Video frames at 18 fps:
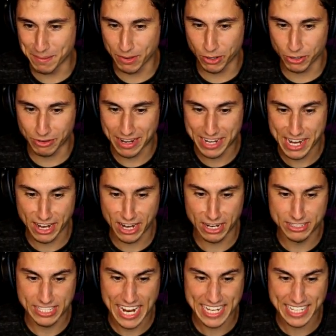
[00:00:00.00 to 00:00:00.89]
I'm going around.
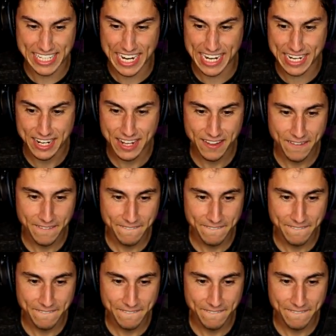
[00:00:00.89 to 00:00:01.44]
Here. Take it. Thank you.